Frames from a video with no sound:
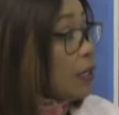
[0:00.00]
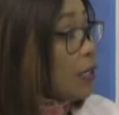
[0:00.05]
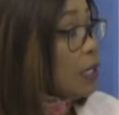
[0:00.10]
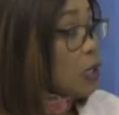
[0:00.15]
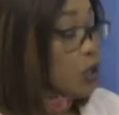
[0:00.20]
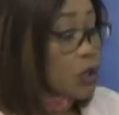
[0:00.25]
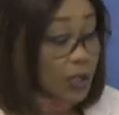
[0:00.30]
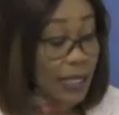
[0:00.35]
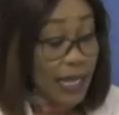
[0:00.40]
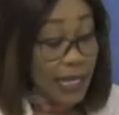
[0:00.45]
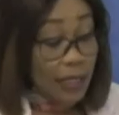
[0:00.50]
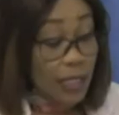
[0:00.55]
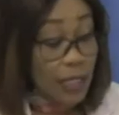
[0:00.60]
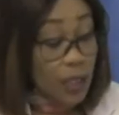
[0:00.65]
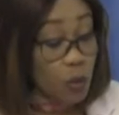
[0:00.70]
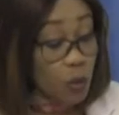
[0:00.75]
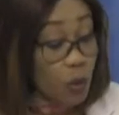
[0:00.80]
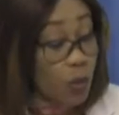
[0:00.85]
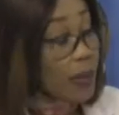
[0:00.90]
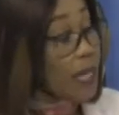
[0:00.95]
so that
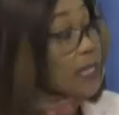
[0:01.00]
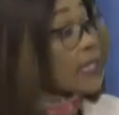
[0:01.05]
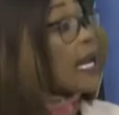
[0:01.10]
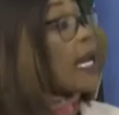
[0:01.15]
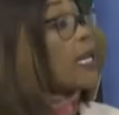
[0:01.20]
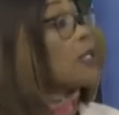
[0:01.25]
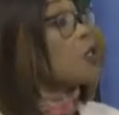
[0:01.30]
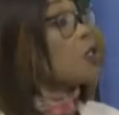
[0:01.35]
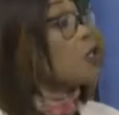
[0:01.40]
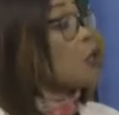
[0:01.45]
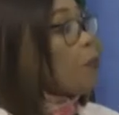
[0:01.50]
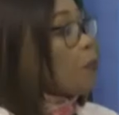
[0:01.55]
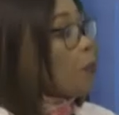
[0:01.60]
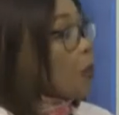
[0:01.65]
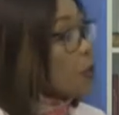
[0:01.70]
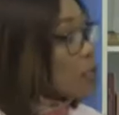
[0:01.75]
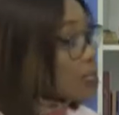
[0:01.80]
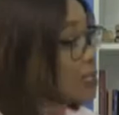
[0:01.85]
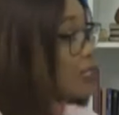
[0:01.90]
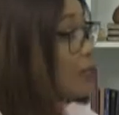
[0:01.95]
these women can
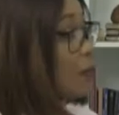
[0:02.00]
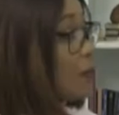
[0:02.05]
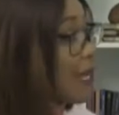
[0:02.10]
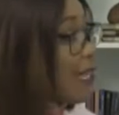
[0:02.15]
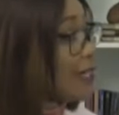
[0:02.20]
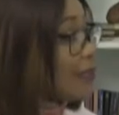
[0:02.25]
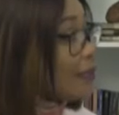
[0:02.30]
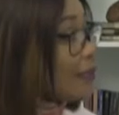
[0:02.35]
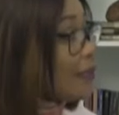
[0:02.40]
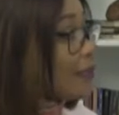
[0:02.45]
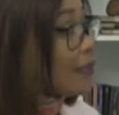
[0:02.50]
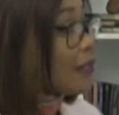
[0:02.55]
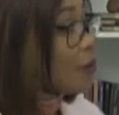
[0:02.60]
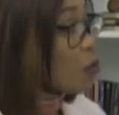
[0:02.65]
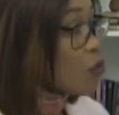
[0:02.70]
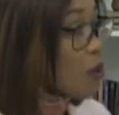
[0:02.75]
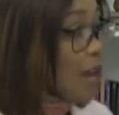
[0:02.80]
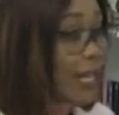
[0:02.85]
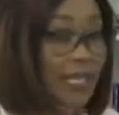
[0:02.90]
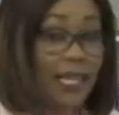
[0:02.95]
support the men.
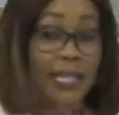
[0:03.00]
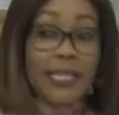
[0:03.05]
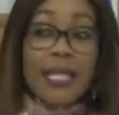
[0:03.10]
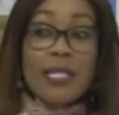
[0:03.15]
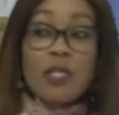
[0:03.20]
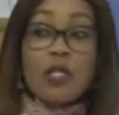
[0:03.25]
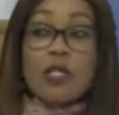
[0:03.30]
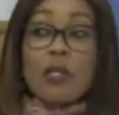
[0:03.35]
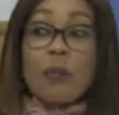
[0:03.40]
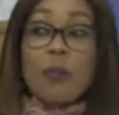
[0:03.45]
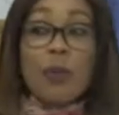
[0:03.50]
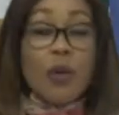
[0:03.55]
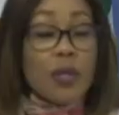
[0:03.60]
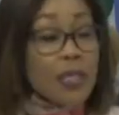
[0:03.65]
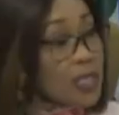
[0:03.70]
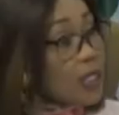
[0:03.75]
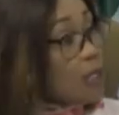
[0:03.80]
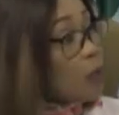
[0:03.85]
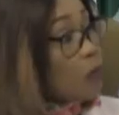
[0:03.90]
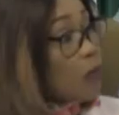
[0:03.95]
rather than
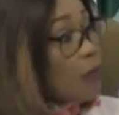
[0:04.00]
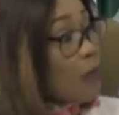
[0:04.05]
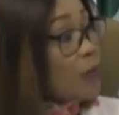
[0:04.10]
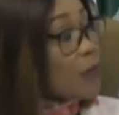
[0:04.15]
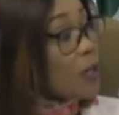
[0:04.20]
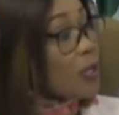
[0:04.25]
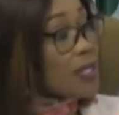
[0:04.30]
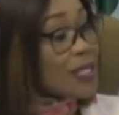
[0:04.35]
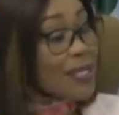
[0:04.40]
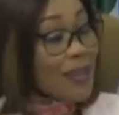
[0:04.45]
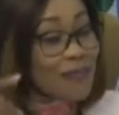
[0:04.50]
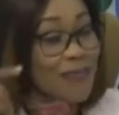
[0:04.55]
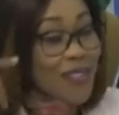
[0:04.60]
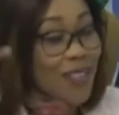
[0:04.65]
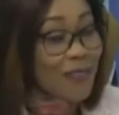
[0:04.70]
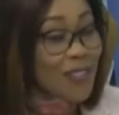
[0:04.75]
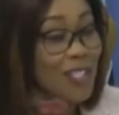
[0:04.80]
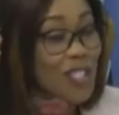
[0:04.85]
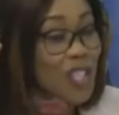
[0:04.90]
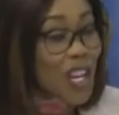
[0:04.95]
supporting the women, because
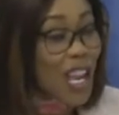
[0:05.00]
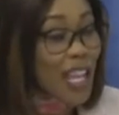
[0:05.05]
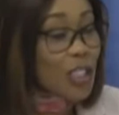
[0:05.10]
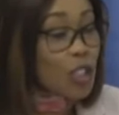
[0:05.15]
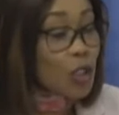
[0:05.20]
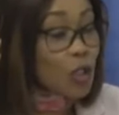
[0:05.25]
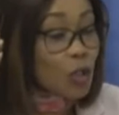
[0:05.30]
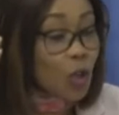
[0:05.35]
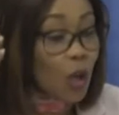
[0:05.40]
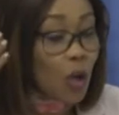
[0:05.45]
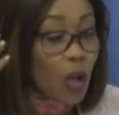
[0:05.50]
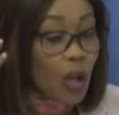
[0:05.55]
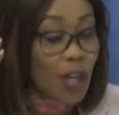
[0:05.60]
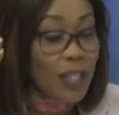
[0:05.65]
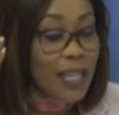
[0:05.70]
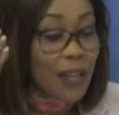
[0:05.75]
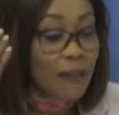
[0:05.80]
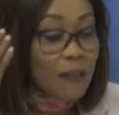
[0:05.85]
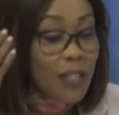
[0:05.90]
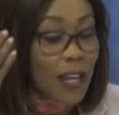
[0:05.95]
they've changed,
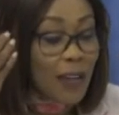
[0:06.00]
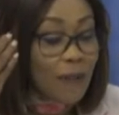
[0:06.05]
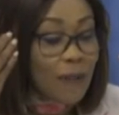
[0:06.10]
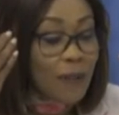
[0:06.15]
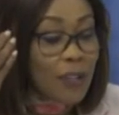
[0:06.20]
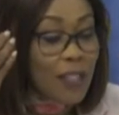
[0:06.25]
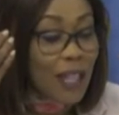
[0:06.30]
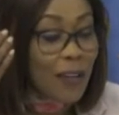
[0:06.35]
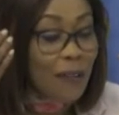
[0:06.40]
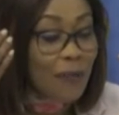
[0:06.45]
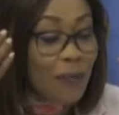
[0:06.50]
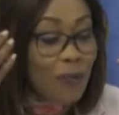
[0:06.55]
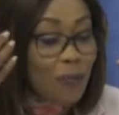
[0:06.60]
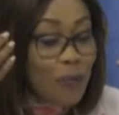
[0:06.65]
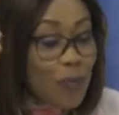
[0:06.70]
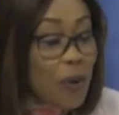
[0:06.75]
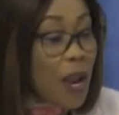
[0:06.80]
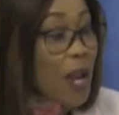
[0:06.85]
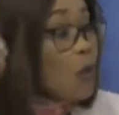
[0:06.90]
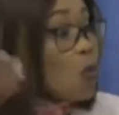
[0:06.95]
they've
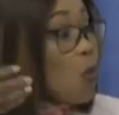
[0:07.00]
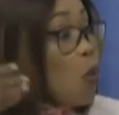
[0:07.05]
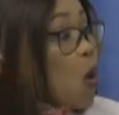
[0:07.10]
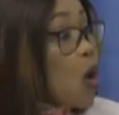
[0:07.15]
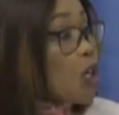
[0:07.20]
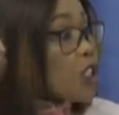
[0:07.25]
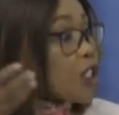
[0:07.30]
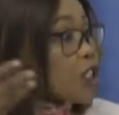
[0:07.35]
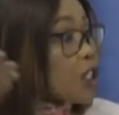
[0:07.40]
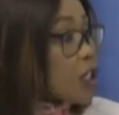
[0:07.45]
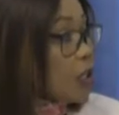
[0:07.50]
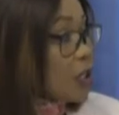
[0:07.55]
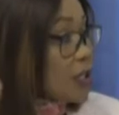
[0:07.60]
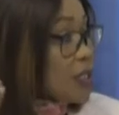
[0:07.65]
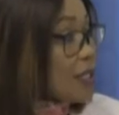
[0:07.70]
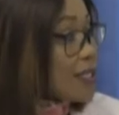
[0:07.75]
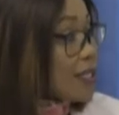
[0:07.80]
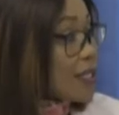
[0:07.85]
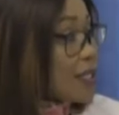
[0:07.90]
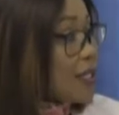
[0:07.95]
brainwashed
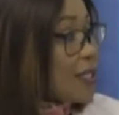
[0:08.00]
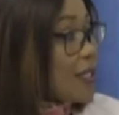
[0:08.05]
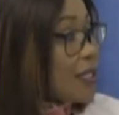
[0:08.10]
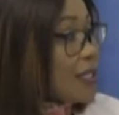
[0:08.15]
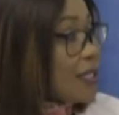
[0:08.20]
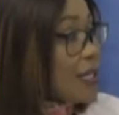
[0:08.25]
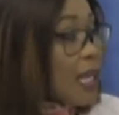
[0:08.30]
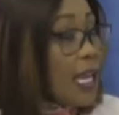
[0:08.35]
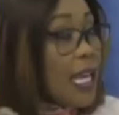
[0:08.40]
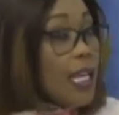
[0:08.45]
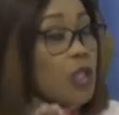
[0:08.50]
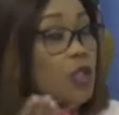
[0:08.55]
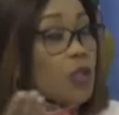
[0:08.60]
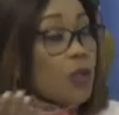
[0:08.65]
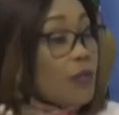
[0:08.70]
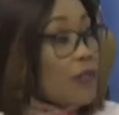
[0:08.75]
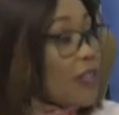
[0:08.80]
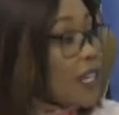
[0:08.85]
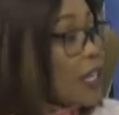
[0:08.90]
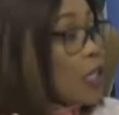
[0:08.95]
us into
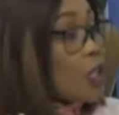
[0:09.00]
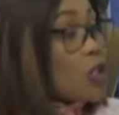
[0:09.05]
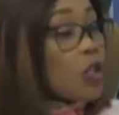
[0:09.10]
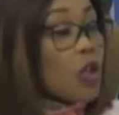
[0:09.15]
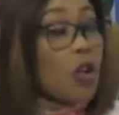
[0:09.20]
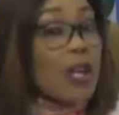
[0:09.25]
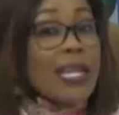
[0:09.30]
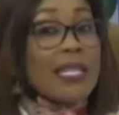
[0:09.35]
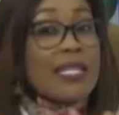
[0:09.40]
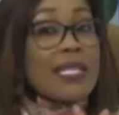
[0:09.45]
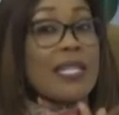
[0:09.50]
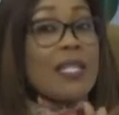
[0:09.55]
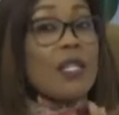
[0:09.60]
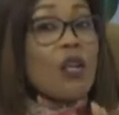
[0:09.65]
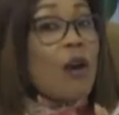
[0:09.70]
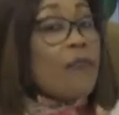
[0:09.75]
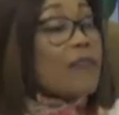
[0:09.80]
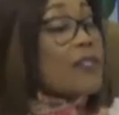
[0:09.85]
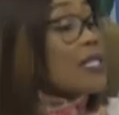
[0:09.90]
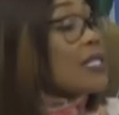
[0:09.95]
thinking. So it's
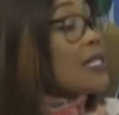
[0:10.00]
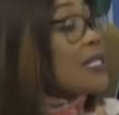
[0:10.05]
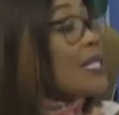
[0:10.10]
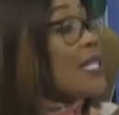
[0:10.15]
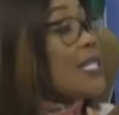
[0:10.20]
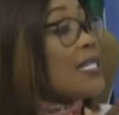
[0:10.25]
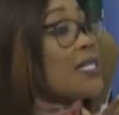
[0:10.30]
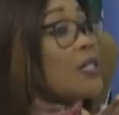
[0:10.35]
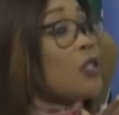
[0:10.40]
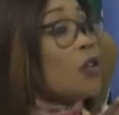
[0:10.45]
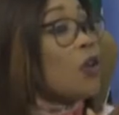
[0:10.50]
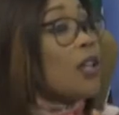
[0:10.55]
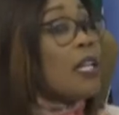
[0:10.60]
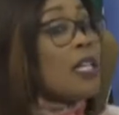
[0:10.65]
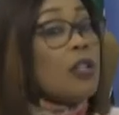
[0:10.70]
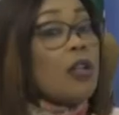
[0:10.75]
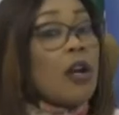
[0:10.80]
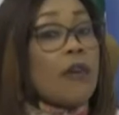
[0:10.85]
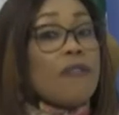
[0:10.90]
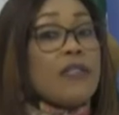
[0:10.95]
enough.
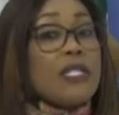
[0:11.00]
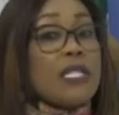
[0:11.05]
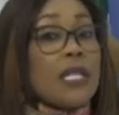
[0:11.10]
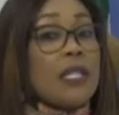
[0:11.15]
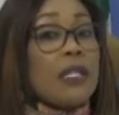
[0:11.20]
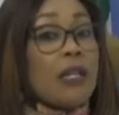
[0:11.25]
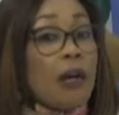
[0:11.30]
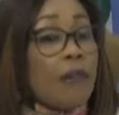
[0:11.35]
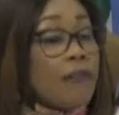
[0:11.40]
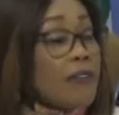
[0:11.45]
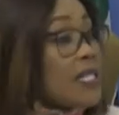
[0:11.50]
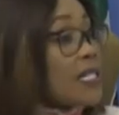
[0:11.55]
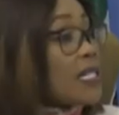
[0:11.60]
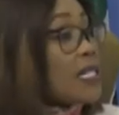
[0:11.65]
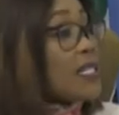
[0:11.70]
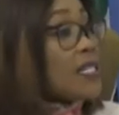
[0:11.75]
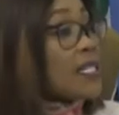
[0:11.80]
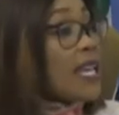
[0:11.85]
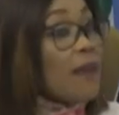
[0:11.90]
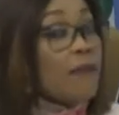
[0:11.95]
Enough is enough. It
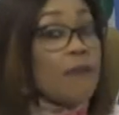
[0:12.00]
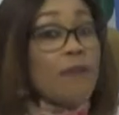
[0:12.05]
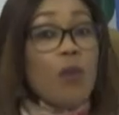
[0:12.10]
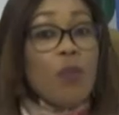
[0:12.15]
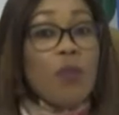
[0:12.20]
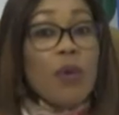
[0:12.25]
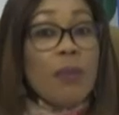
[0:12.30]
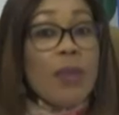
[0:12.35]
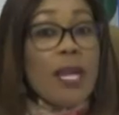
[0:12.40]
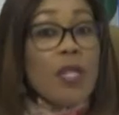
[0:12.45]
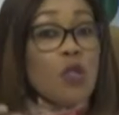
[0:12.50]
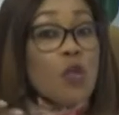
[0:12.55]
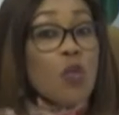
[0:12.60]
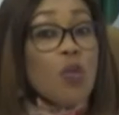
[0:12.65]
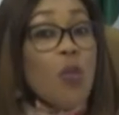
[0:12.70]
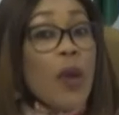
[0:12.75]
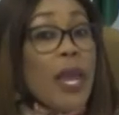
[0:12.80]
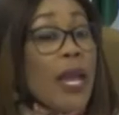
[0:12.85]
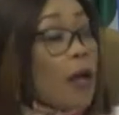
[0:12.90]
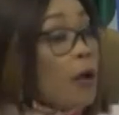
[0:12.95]
is time for women to
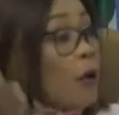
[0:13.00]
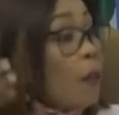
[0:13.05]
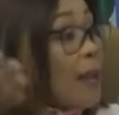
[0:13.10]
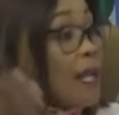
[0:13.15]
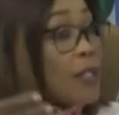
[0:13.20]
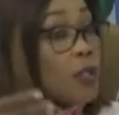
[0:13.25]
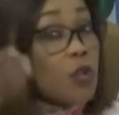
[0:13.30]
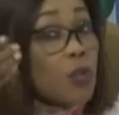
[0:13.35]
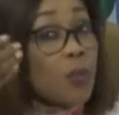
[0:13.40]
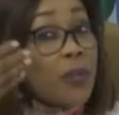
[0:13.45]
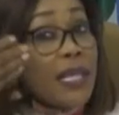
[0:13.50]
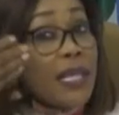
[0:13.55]
wake up and to